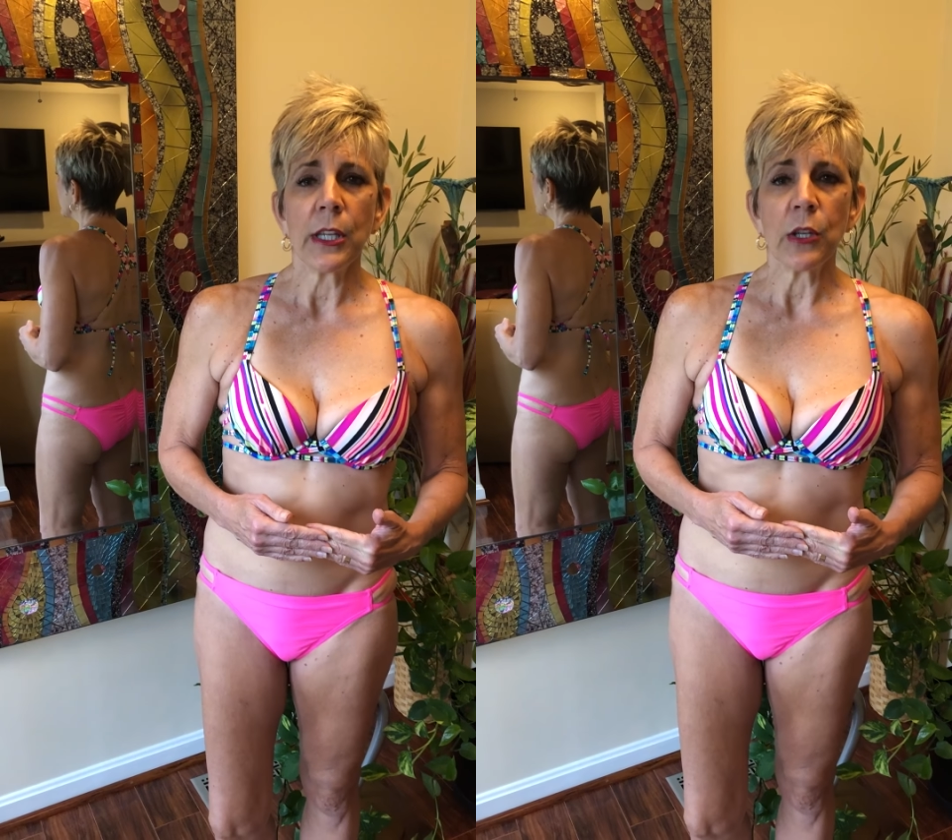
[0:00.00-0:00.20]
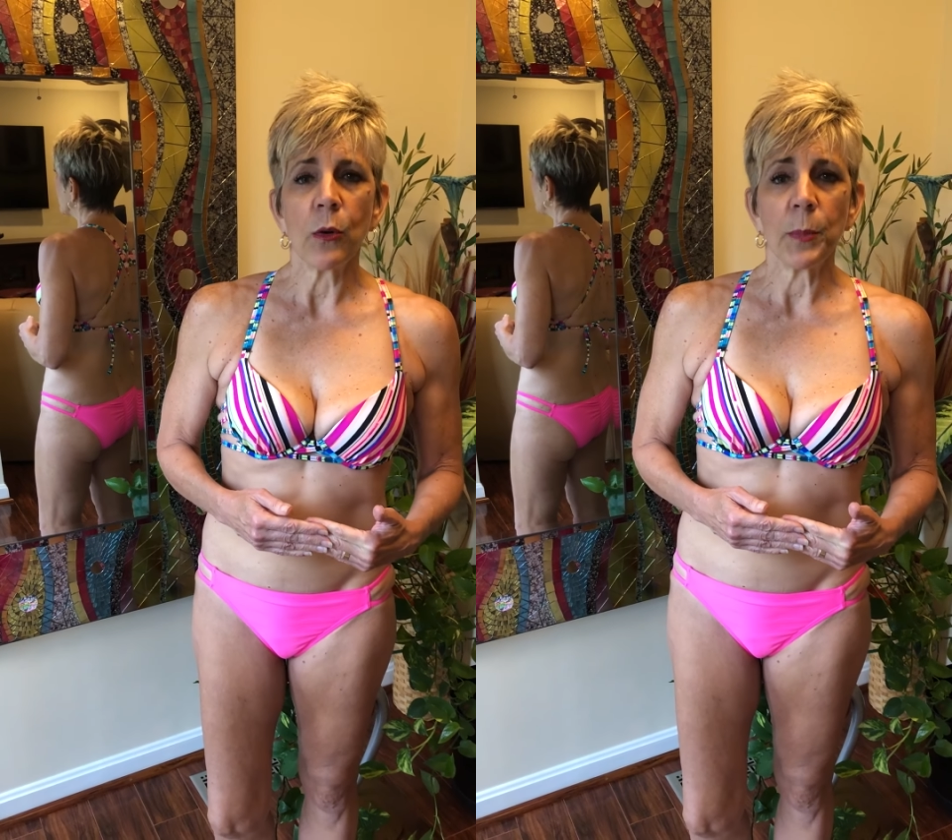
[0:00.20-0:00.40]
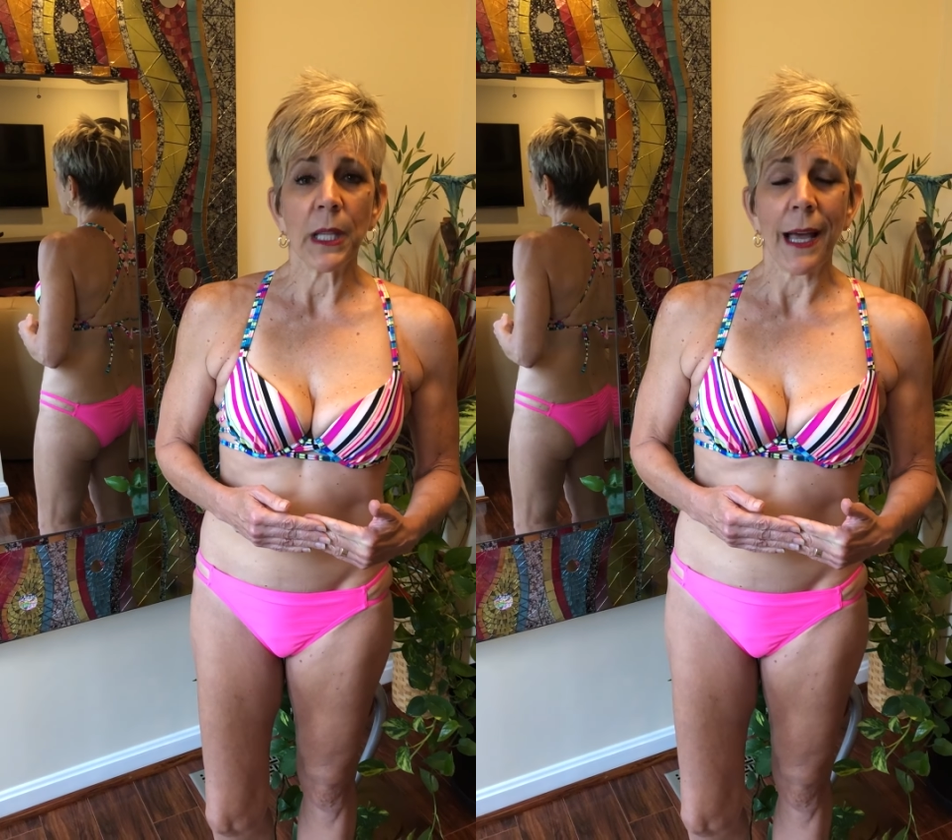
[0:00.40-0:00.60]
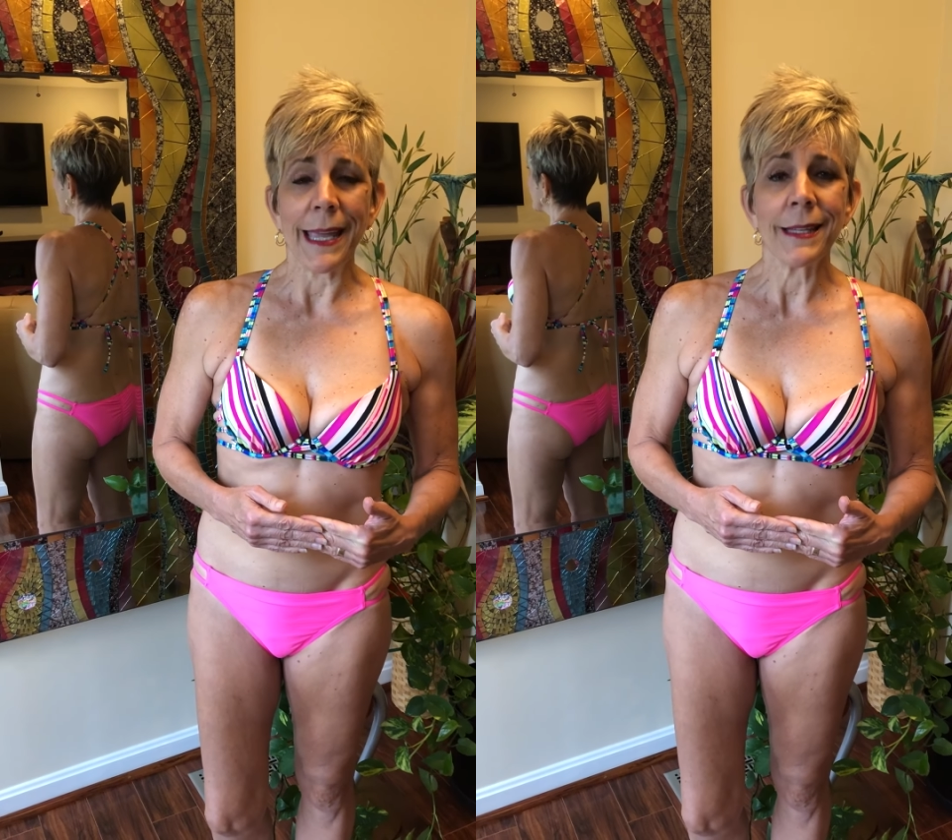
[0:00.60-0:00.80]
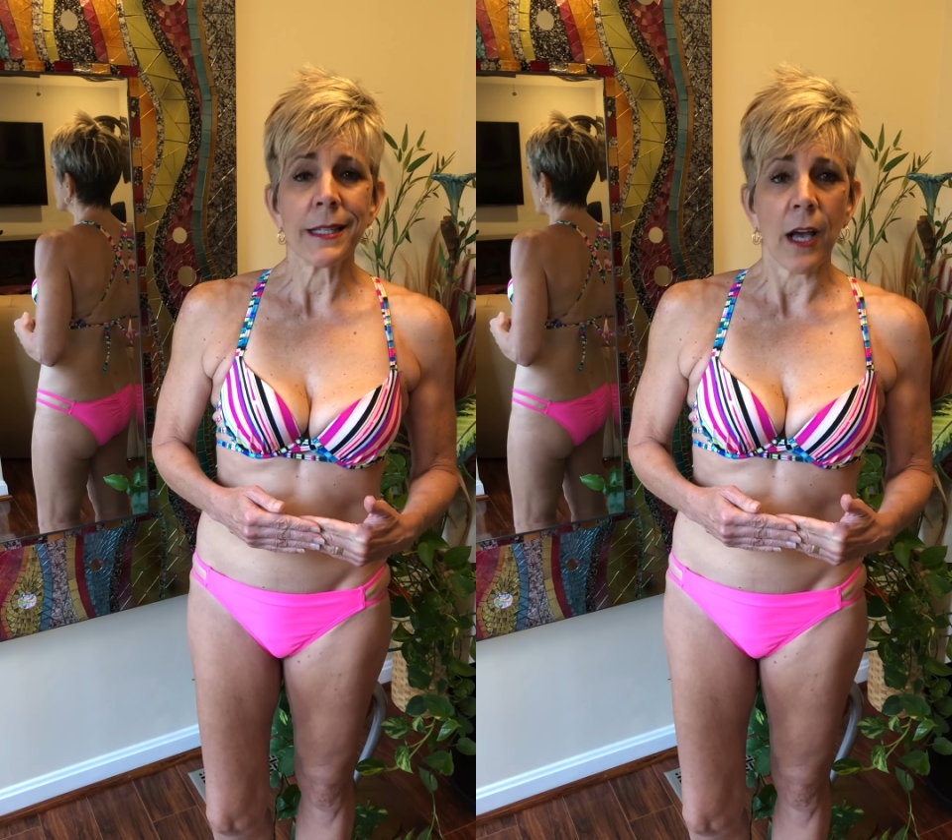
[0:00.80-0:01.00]
You
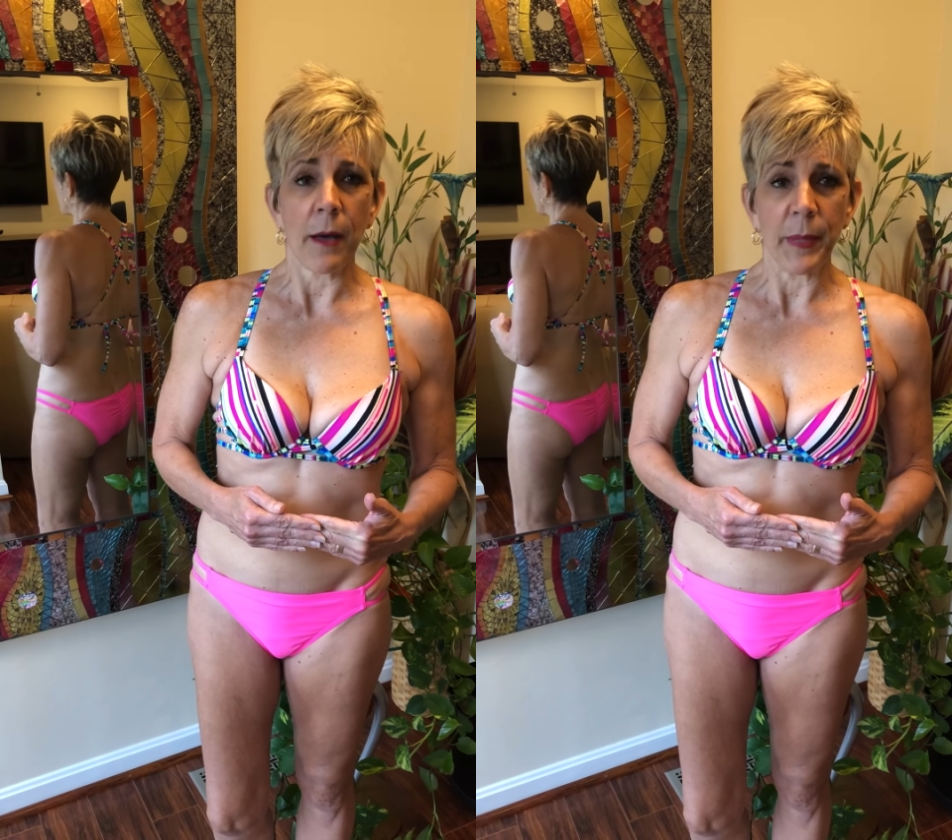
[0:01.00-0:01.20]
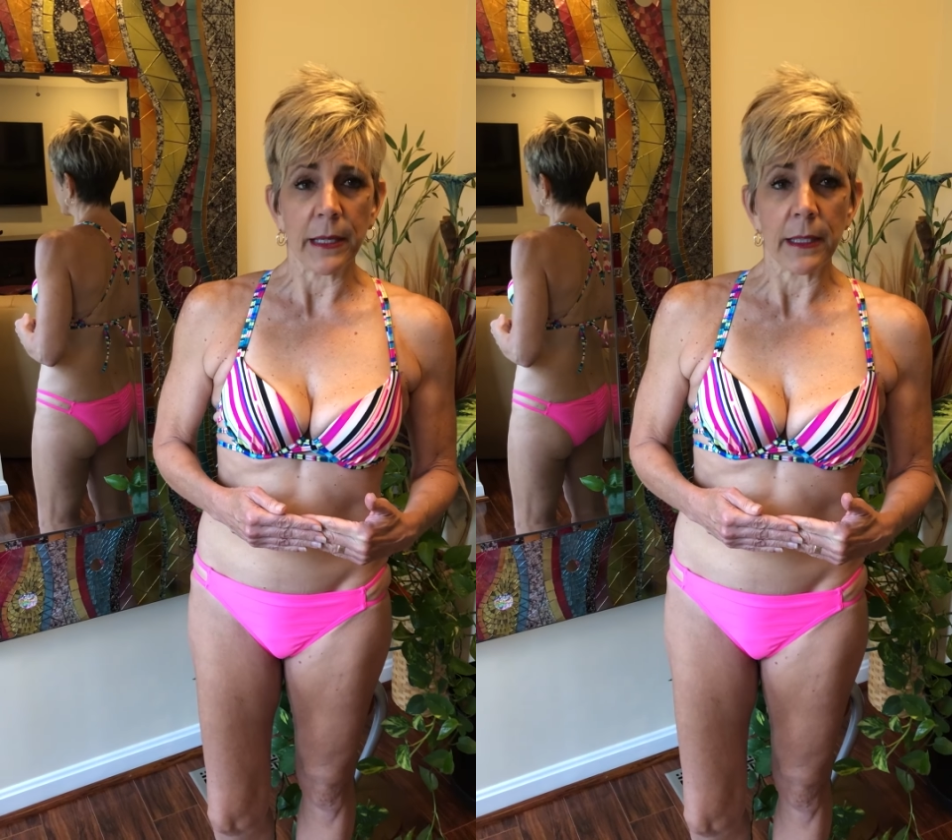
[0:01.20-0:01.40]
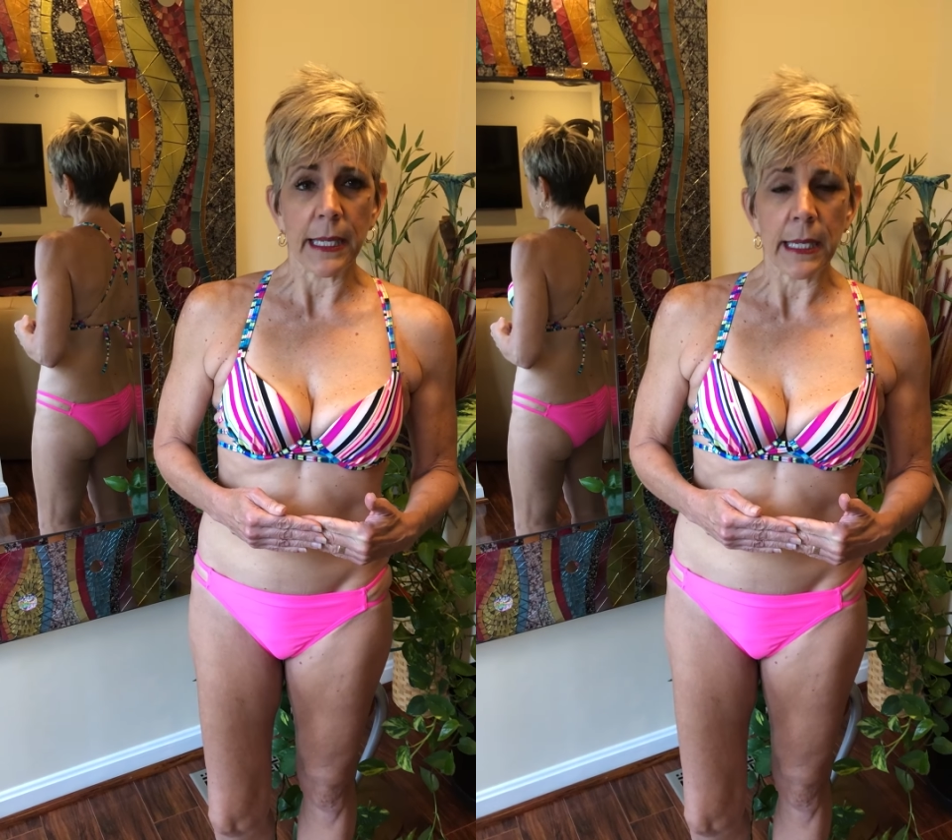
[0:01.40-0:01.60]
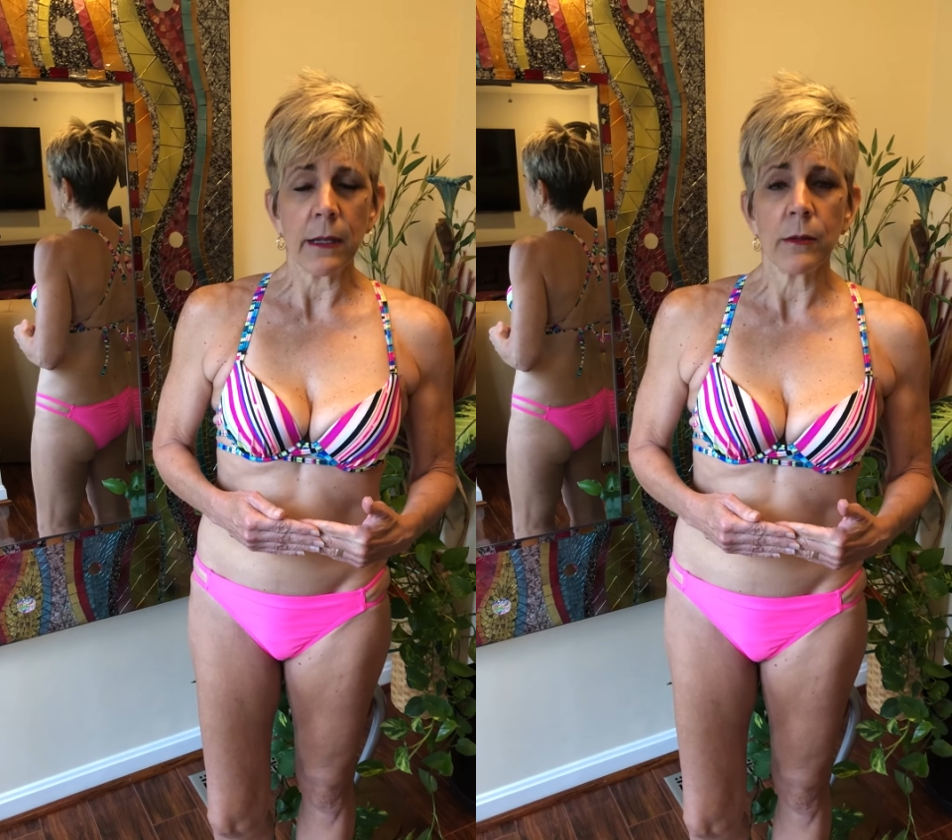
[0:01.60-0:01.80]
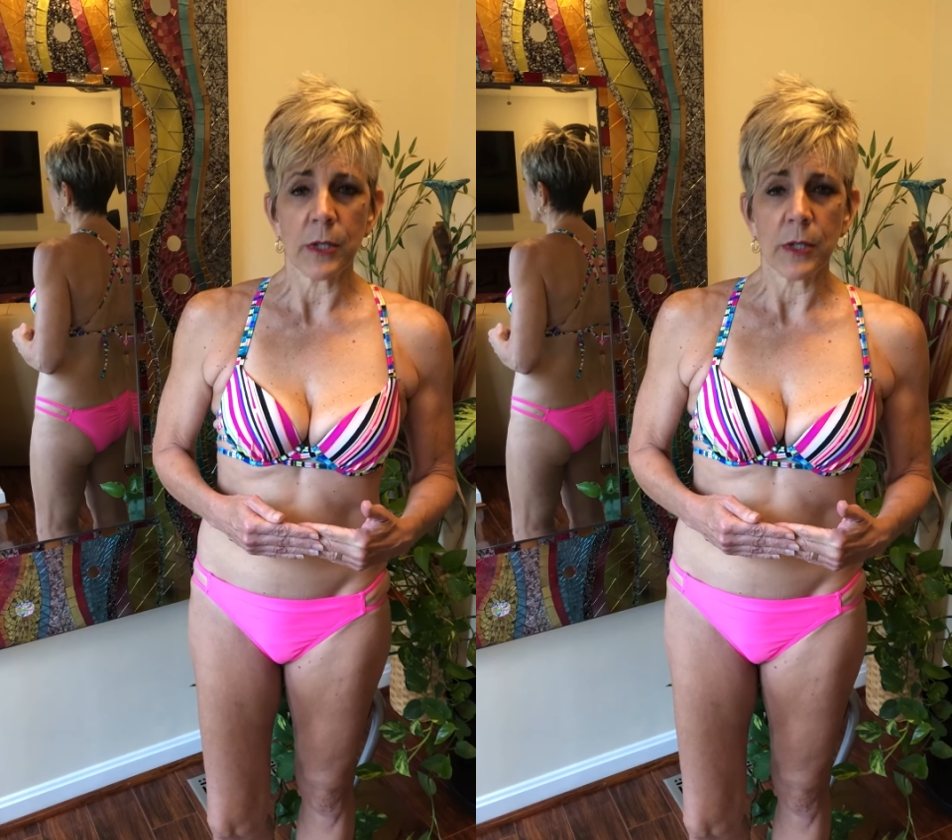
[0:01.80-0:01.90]
apply it topically,